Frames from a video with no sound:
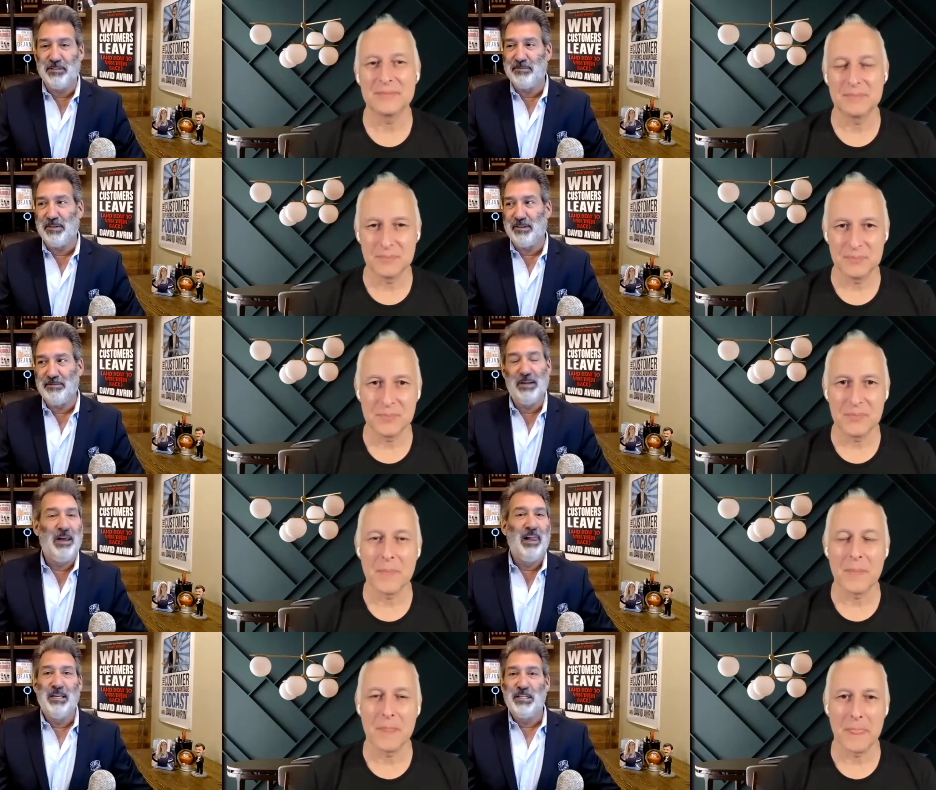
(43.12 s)
Speaker 1: of
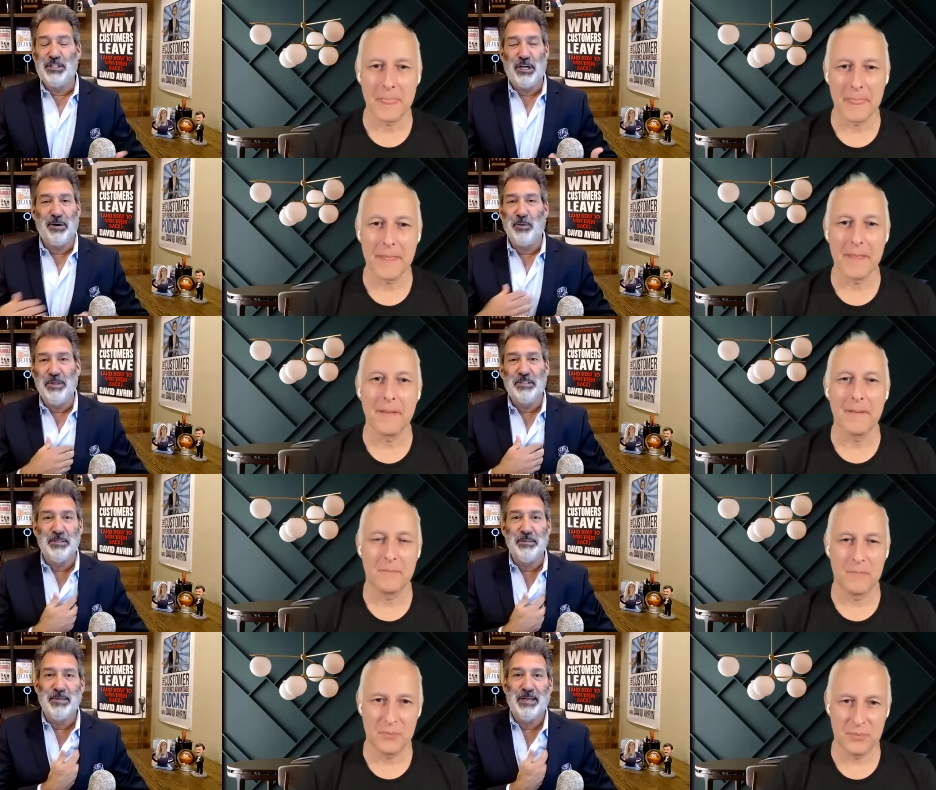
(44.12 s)
sharing
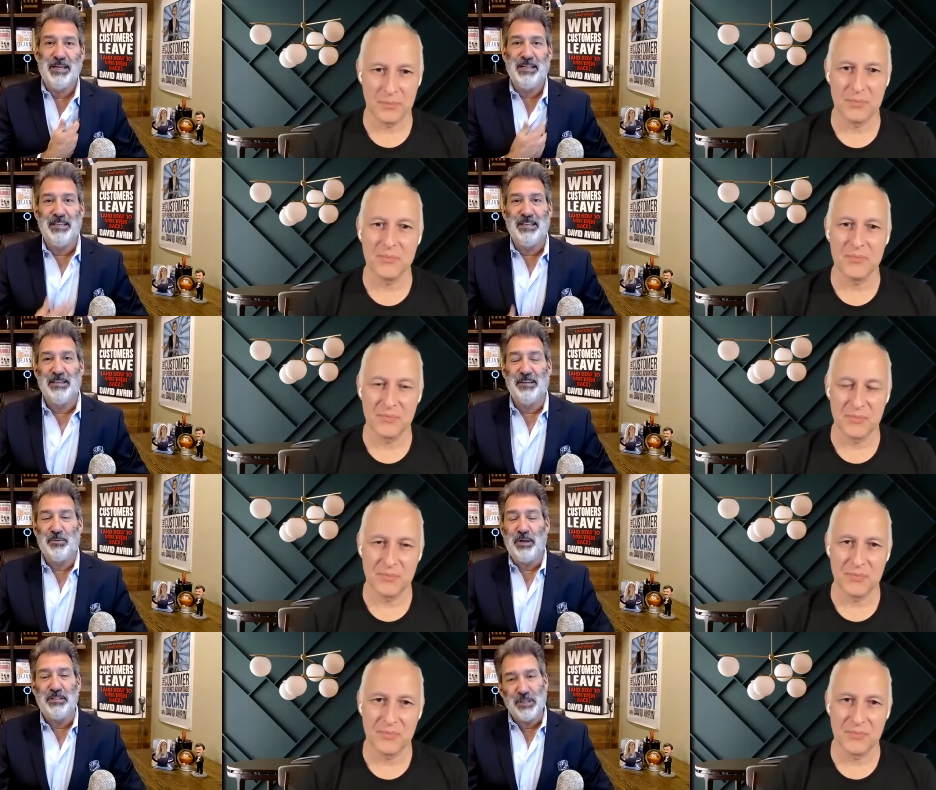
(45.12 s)
wisdom and uh,
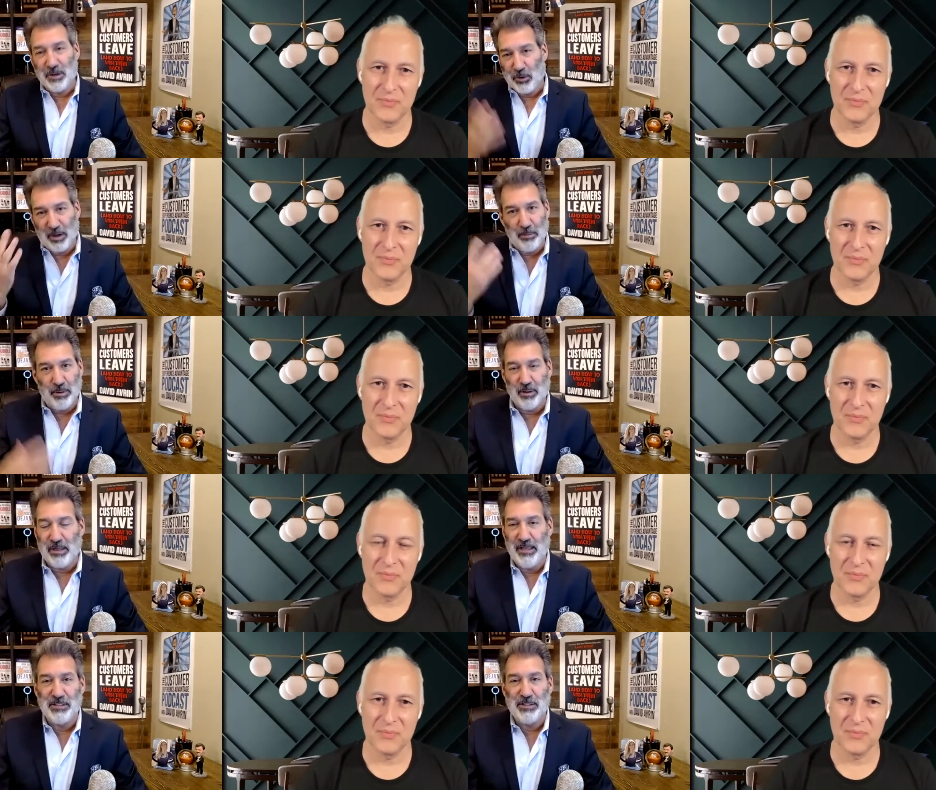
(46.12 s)
raising your credibility. And
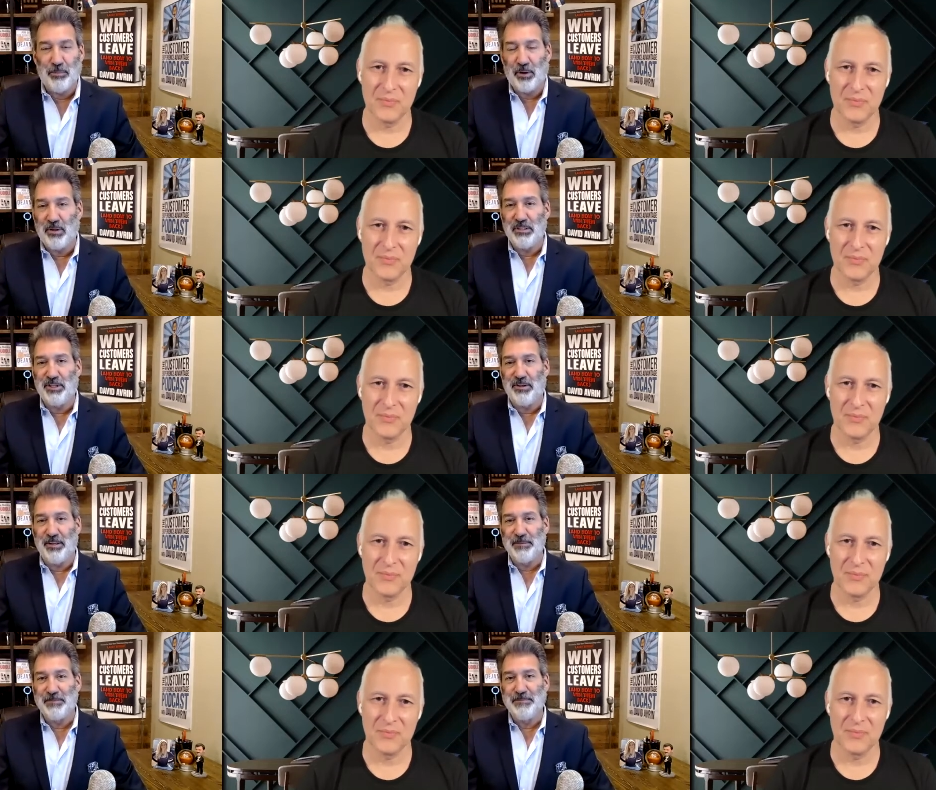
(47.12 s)
it's all part of the journey.
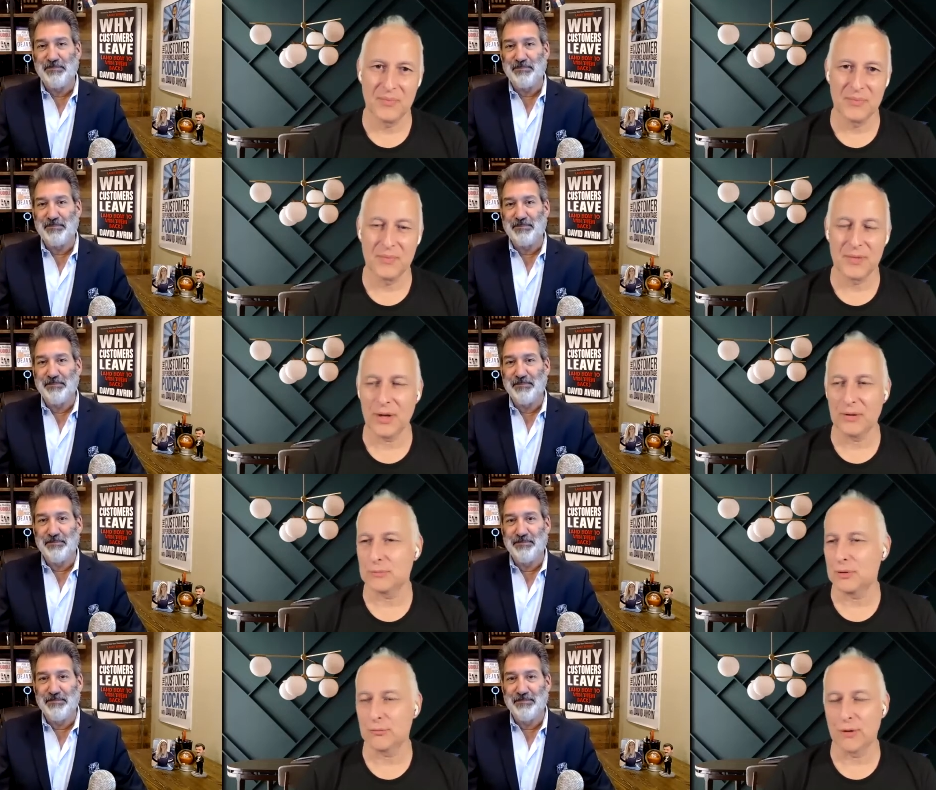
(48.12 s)

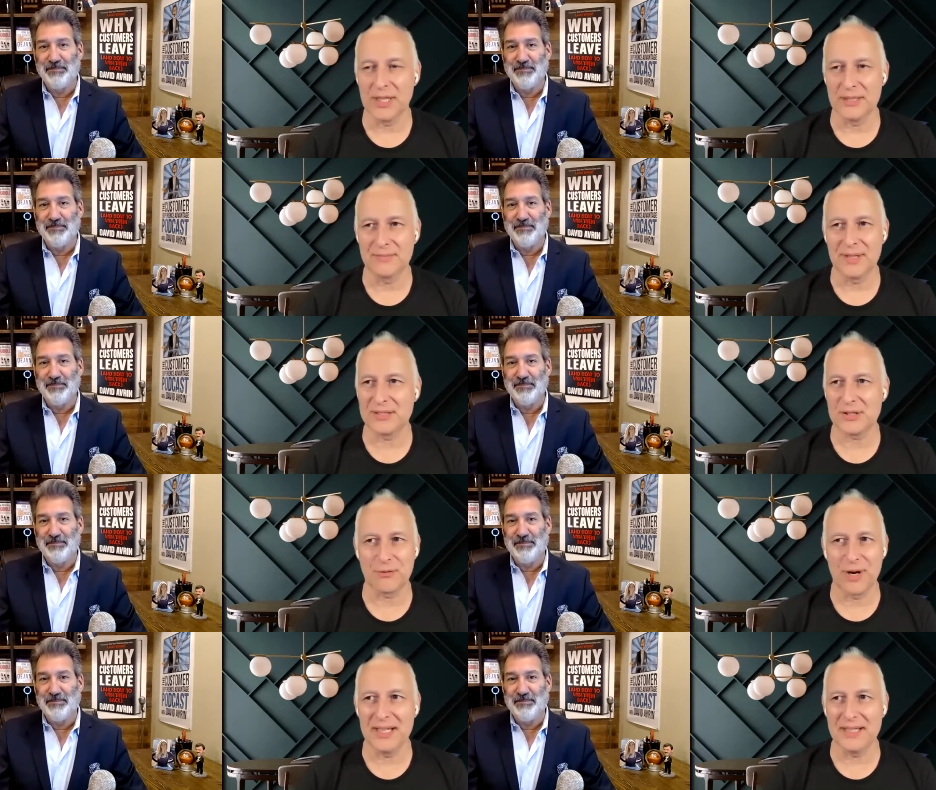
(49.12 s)
Speaker 2: Great, that's
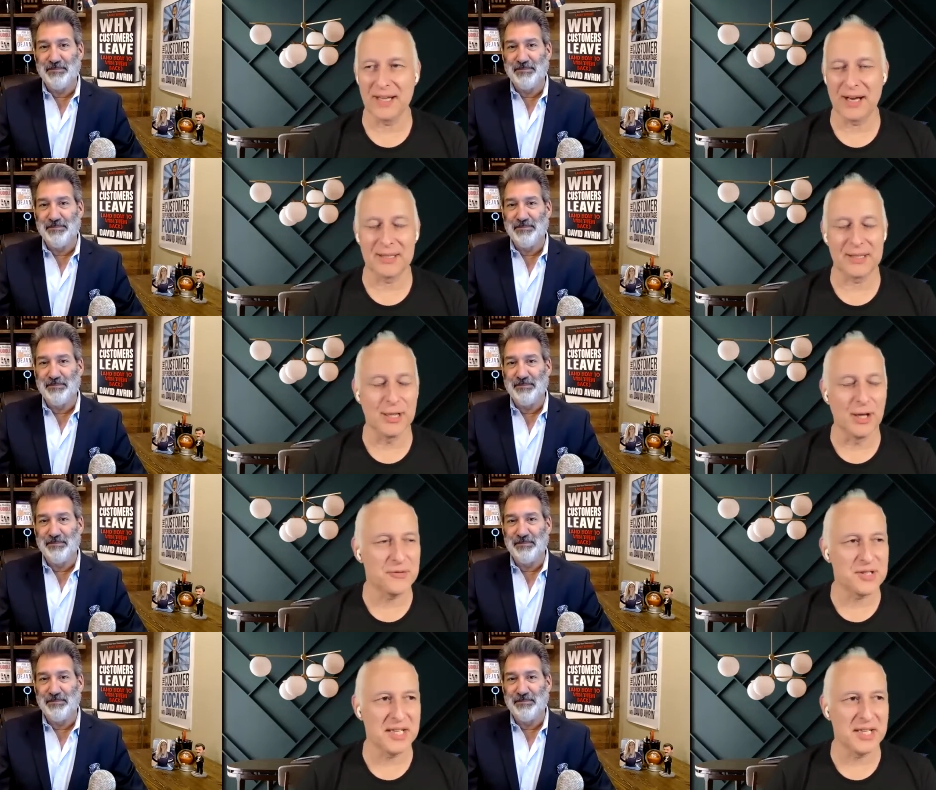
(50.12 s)
great. I'd
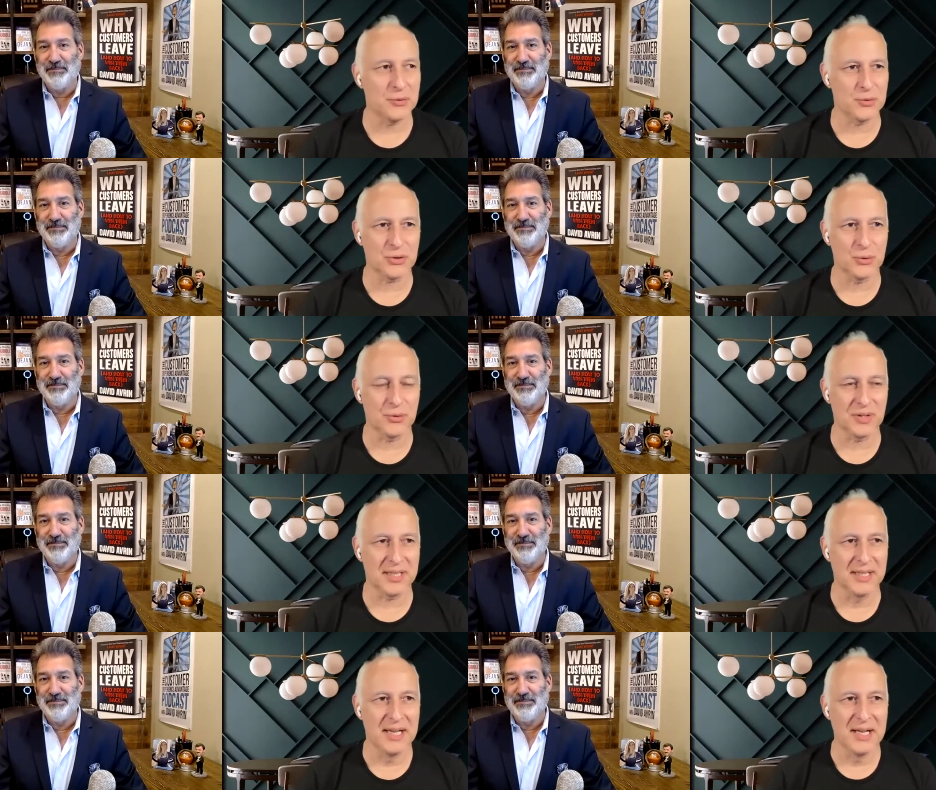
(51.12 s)
love to hear your
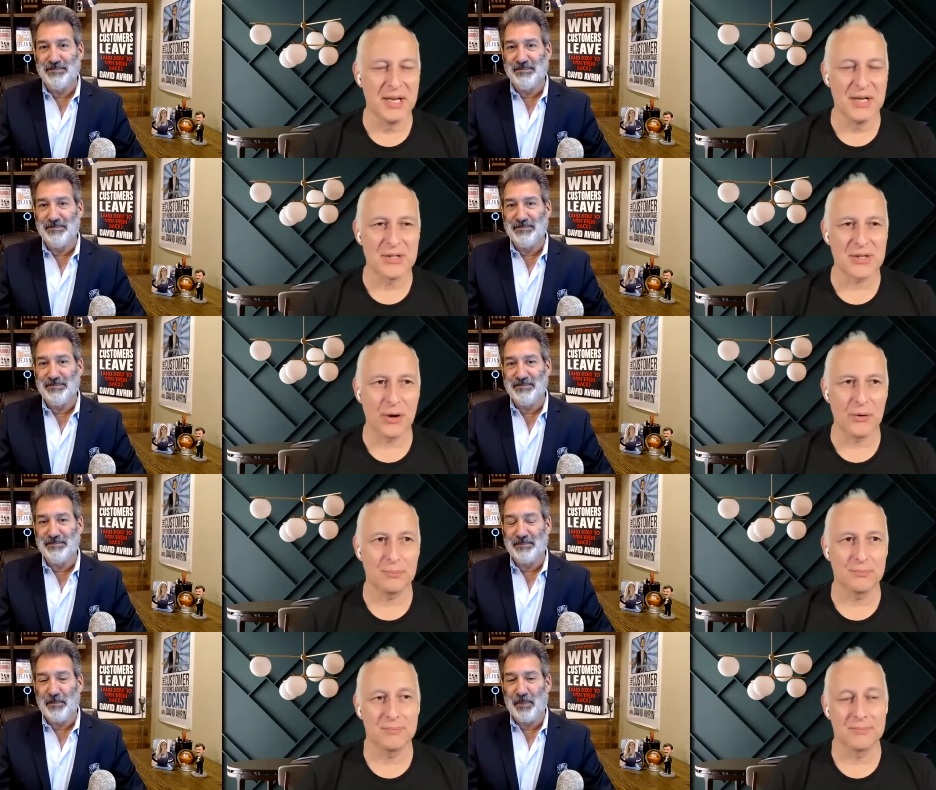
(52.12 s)
story.
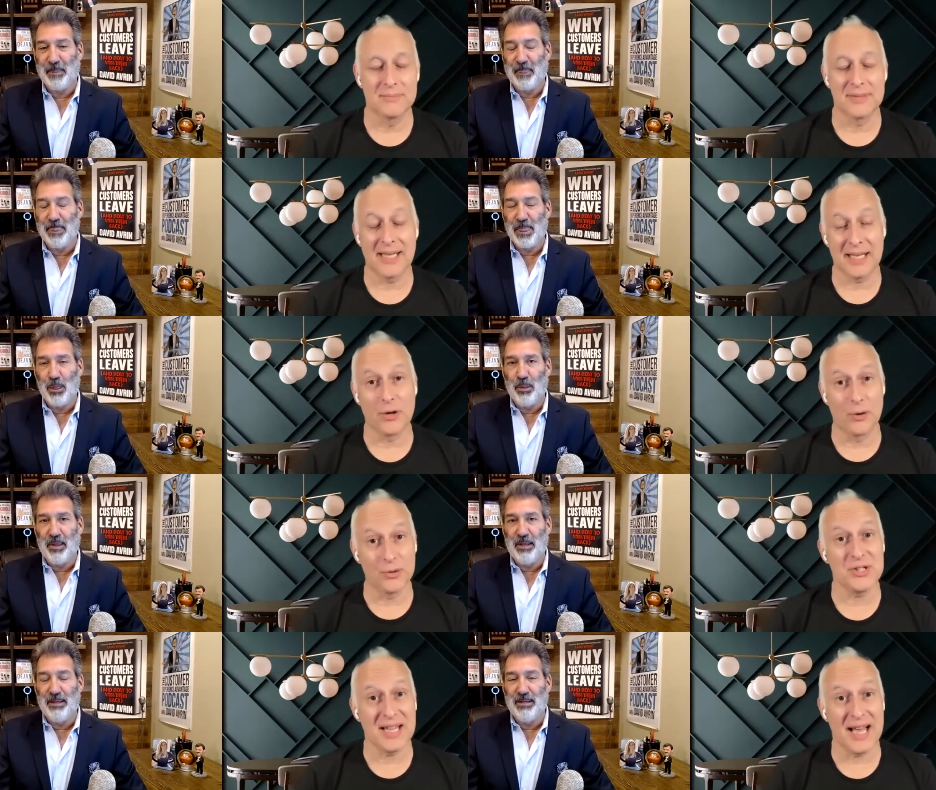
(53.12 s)
So, getting on
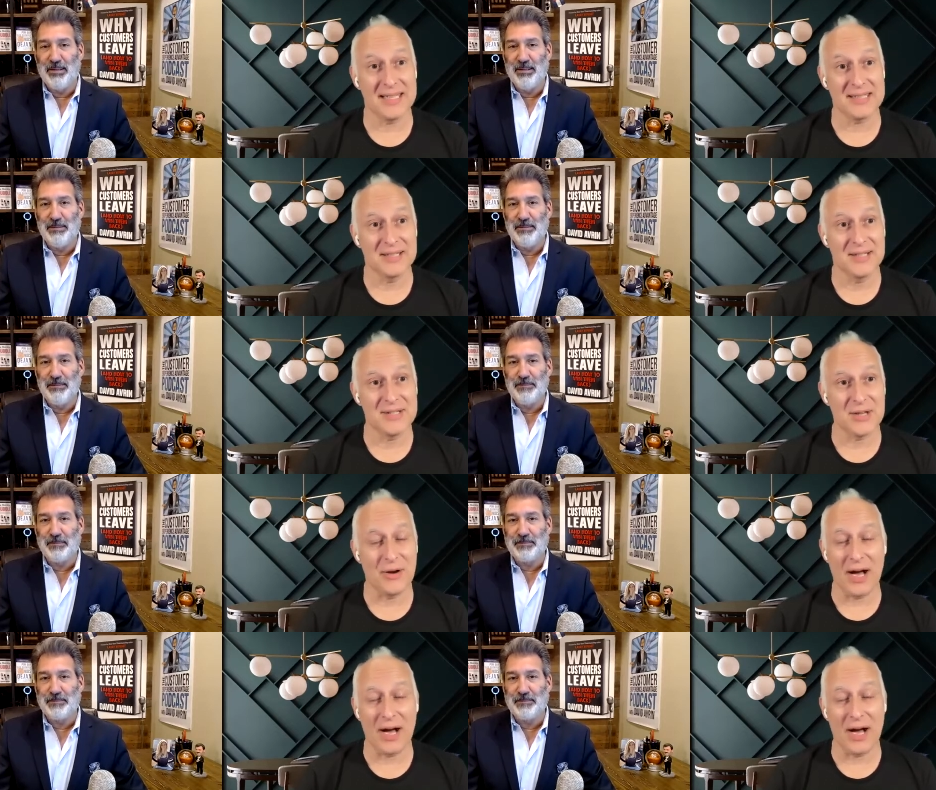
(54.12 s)
to that, so